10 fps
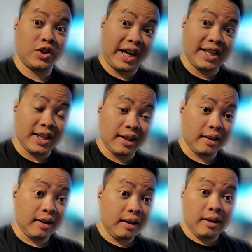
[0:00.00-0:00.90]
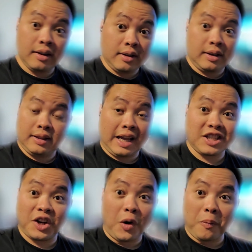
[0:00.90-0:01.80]
changing,
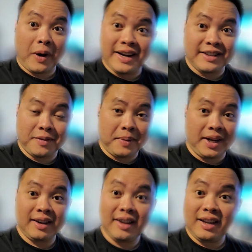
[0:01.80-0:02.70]
that's a no-brainer to me.